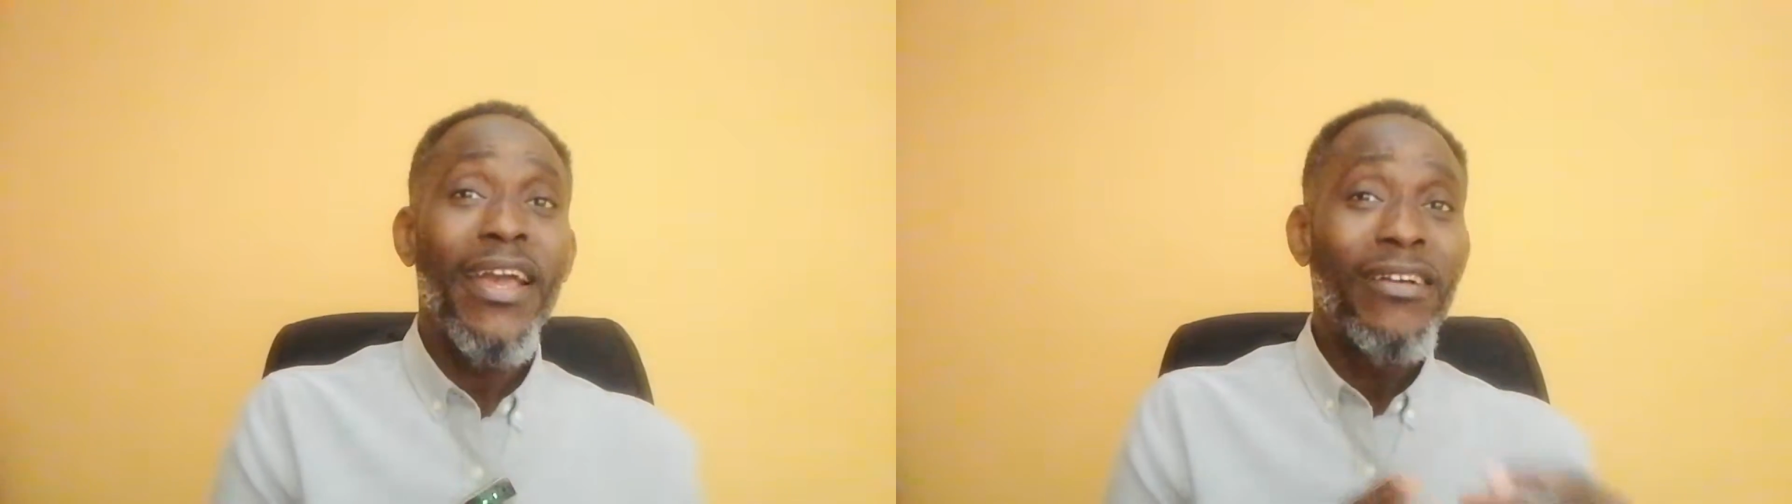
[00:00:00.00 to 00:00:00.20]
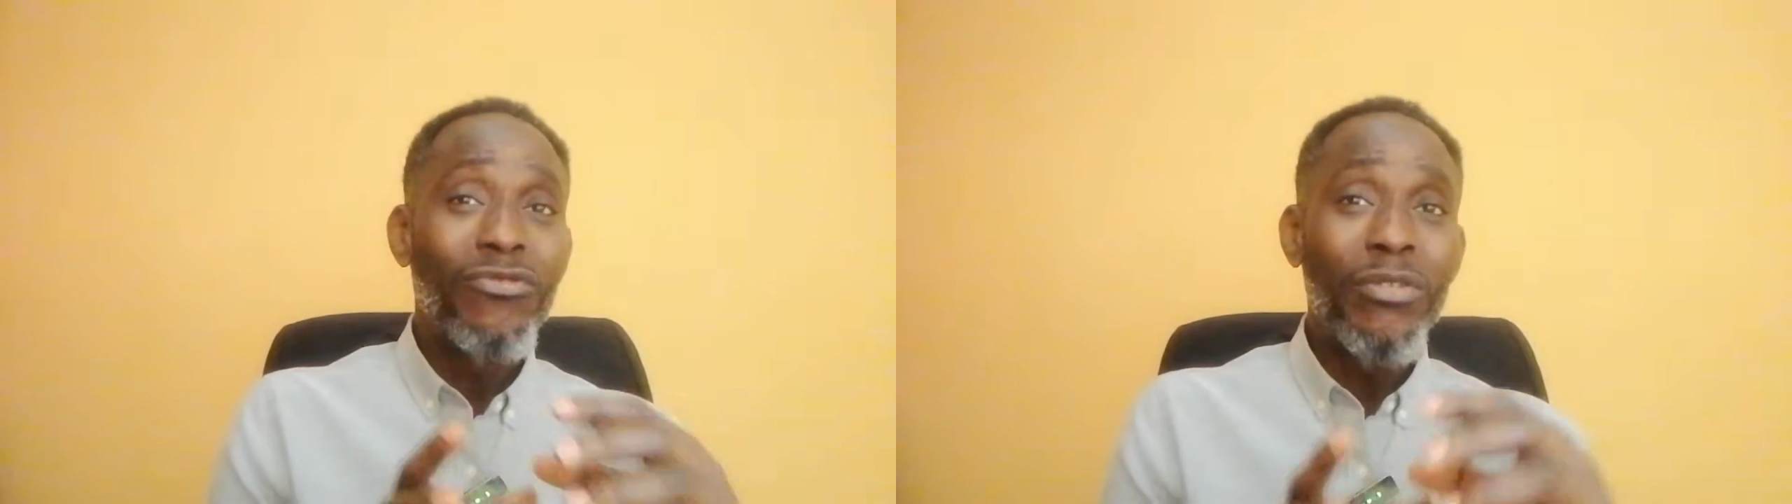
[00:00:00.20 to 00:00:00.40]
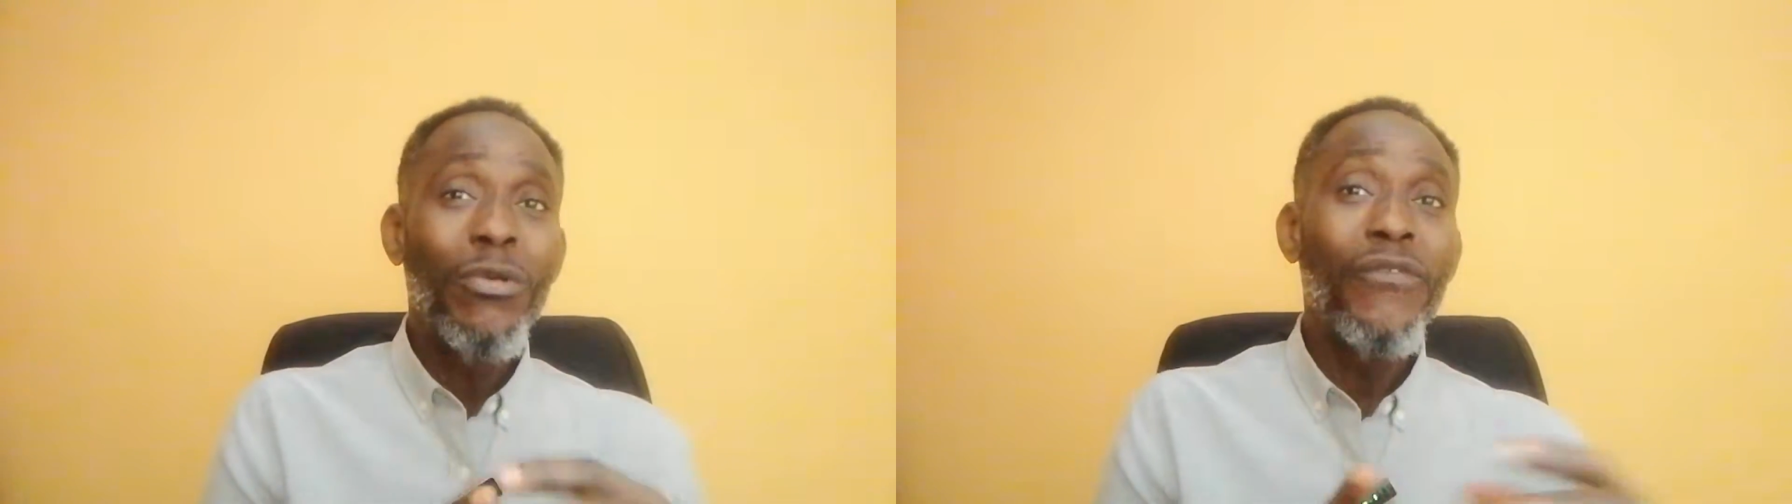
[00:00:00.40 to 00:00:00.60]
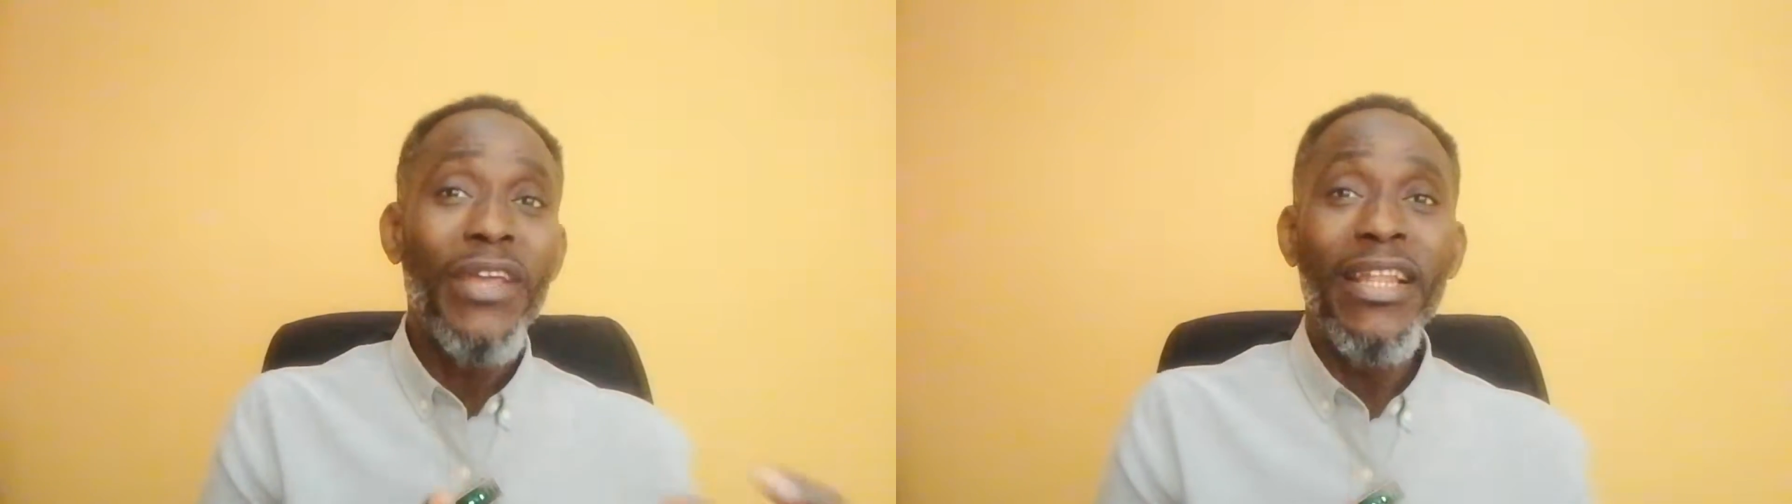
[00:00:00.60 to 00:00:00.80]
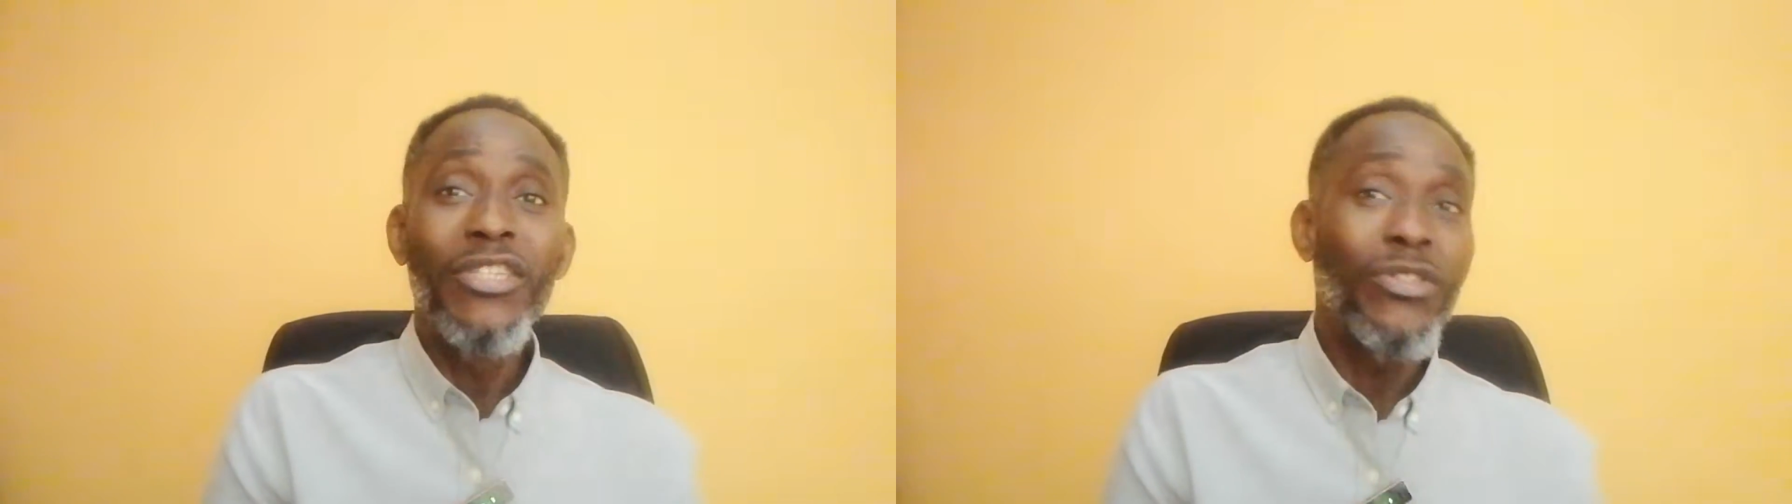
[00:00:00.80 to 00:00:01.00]
remove the
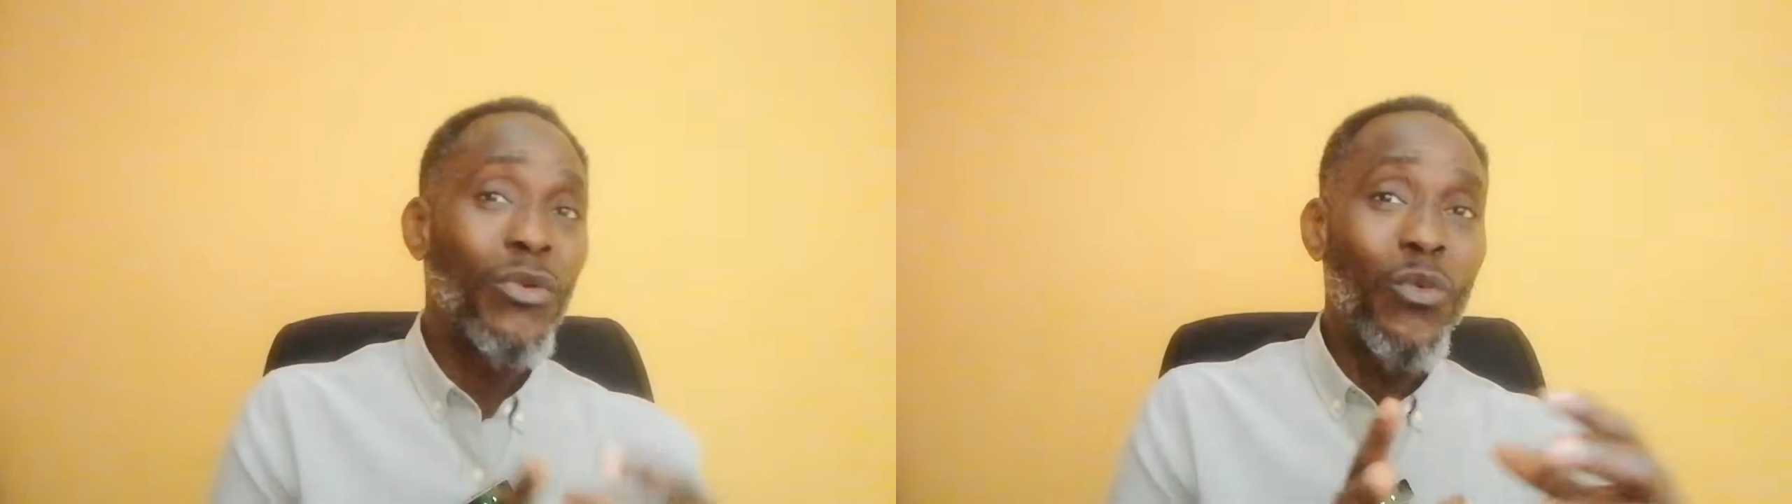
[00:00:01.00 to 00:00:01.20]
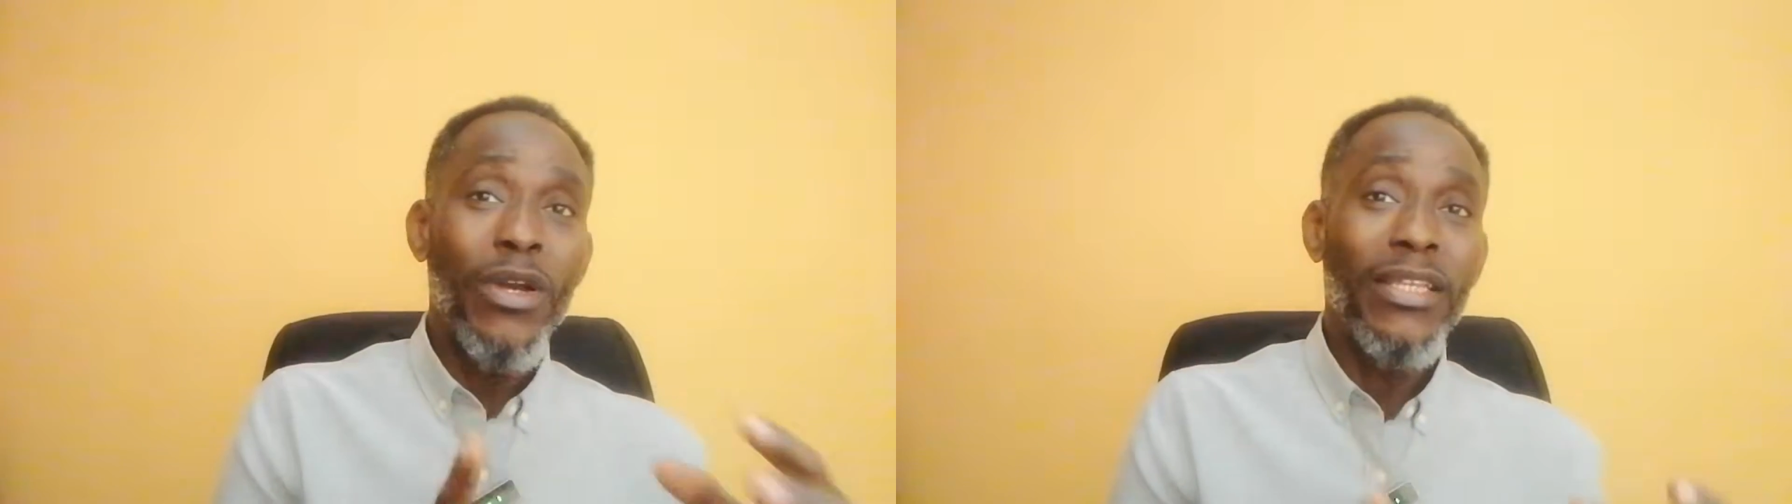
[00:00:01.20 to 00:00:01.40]
electrical working